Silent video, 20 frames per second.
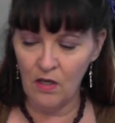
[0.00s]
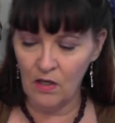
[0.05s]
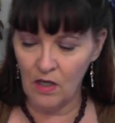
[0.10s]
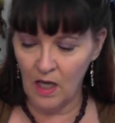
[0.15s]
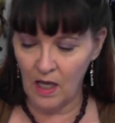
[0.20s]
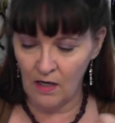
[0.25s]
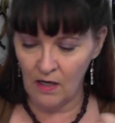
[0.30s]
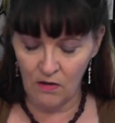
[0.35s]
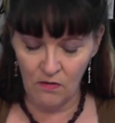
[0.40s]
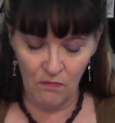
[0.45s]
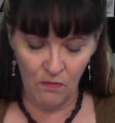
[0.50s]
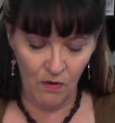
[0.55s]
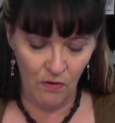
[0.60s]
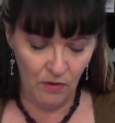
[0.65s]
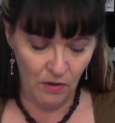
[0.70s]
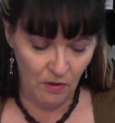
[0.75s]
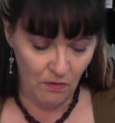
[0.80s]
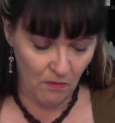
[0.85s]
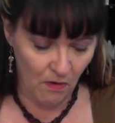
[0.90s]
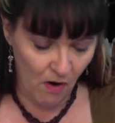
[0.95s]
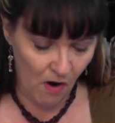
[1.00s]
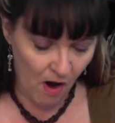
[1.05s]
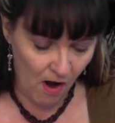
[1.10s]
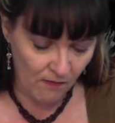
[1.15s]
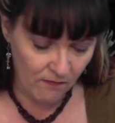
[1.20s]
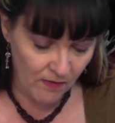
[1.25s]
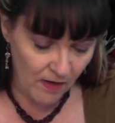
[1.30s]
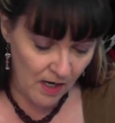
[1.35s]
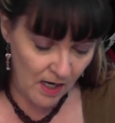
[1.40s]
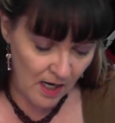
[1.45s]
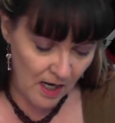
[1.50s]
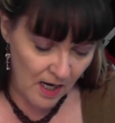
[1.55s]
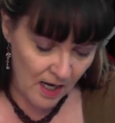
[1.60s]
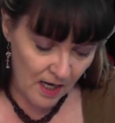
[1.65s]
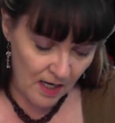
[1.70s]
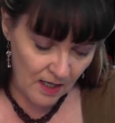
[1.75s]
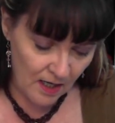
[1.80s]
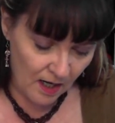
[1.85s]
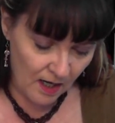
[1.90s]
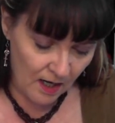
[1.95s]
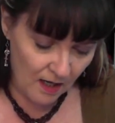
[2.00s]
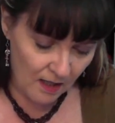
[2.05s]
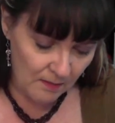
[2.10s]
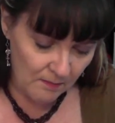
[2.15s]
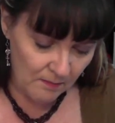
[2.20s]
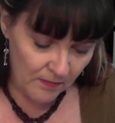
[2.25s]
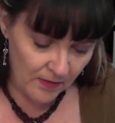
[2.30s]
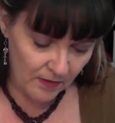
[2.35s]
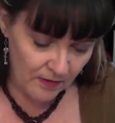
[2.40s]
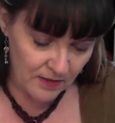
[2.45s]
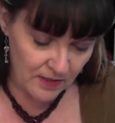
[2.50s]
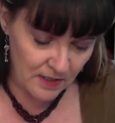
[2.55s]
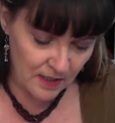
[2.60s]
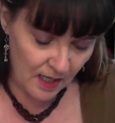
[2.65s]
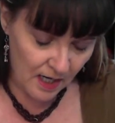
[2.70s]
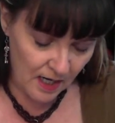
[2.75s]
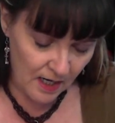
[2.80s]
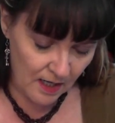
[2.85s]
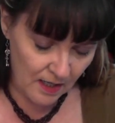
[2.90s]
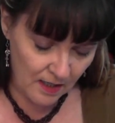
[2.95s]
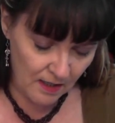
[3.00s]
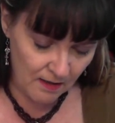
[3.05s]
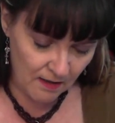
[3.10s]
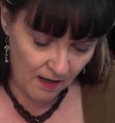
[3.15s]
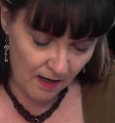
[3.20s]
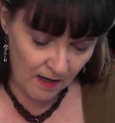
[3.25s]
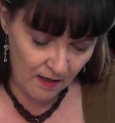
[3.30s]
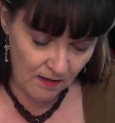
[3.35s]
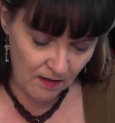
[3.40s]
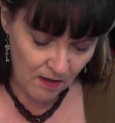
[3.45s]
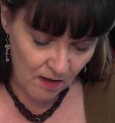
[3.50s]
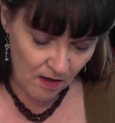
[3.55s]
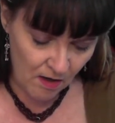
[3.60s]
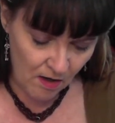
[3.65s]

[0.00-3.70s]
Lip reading: can throw you off. They're saying that